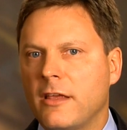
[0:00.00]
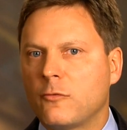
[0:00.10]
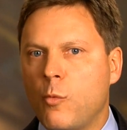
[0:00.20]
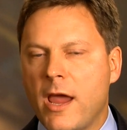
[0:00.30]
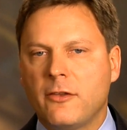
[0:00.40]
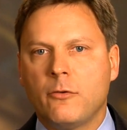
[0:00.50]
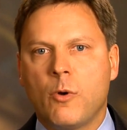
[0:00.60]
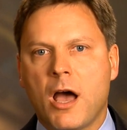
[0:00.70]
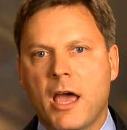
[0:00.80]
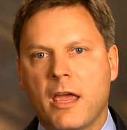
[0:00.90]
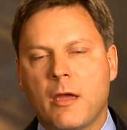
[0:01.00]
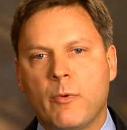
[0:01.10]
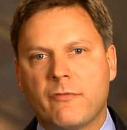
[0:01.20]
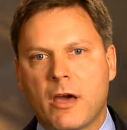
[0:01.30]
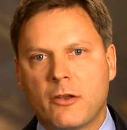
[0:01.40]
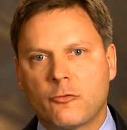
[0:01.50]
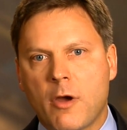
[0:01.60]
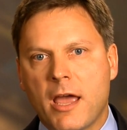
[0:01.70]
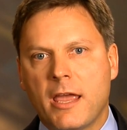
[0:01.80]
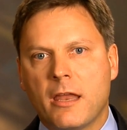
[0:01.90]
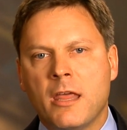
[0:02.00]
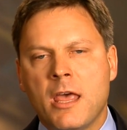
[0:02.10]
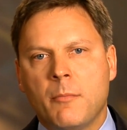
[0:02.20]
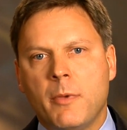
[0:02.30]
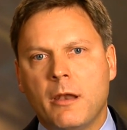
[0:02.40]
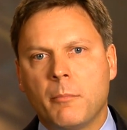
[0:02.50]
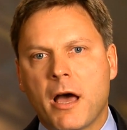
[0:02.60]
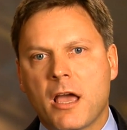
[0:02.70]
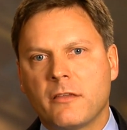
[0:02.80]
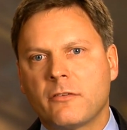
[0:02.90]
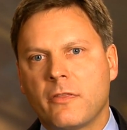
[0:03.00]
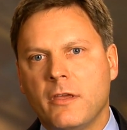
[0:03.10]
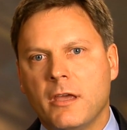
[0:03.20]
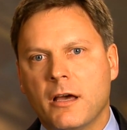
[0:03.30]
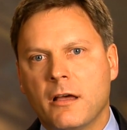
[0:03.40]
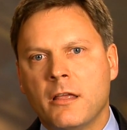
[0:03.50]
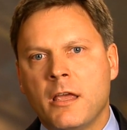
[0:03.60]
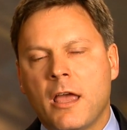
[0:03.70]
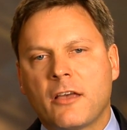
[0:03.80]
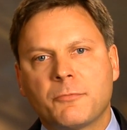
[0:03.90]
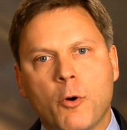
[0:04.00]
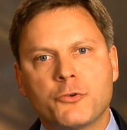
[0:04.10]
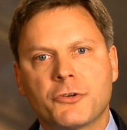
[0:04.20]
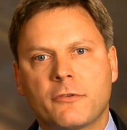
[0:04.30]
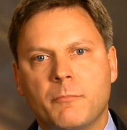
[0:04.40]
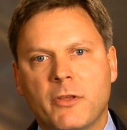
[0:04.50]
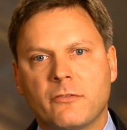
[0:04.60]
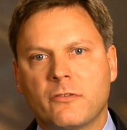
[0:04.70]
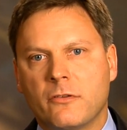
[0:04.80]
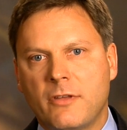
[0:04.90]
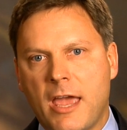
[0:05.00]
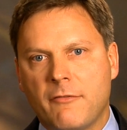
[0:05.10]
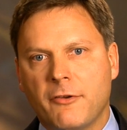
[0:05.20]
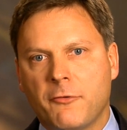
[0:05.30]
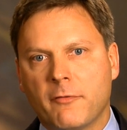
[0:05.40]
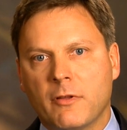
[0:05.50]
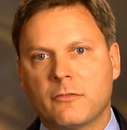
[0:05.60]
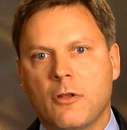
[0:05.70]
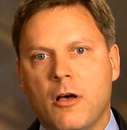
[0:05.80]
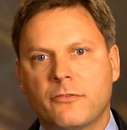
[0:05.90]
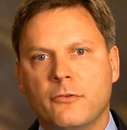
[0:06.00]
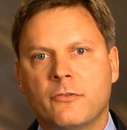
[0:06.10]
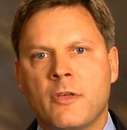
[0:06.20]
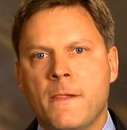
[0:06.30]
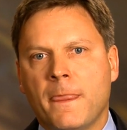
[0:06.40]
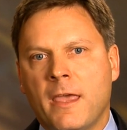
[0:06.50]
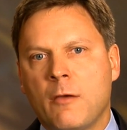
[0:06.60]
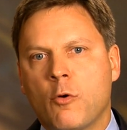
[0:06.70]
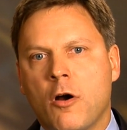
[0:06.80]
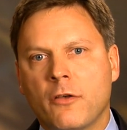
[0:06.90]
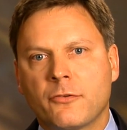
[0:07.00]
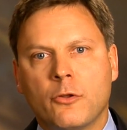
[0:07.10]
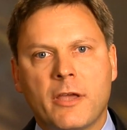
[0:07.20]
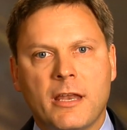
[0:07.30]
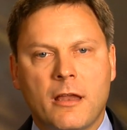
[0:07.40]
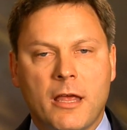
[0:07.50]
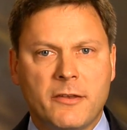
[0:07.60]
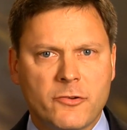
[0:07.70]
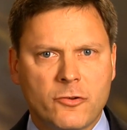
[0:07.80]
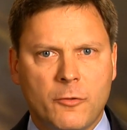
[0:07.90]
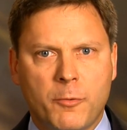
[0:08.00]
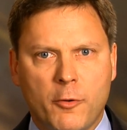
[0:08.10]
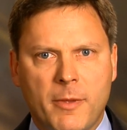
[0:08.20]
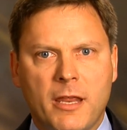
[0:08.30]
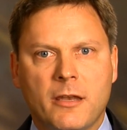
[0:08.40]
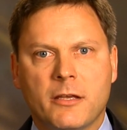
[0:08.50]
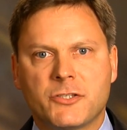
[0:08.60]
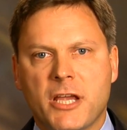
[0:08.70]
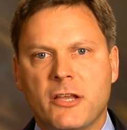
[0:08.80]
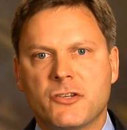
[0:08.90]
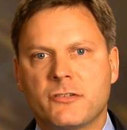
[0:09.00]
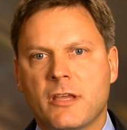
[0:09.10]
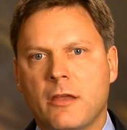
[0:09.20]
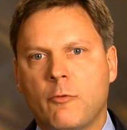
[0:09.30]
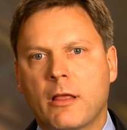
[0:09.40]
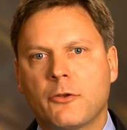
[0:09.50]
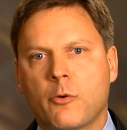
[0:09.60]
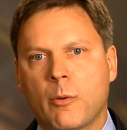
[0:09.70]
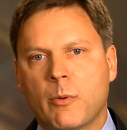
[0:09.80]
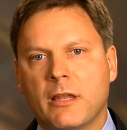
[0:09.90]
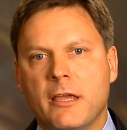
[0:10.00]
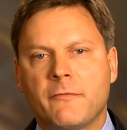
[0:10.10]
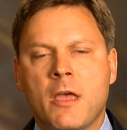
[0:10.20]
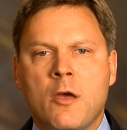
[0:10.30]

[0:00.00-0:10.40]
It's way too high, and we've got to try and minimize the exposure businesses have have to frivolous lawsuits. And we're also looking at additional permitting uh, changes and regulatory relief.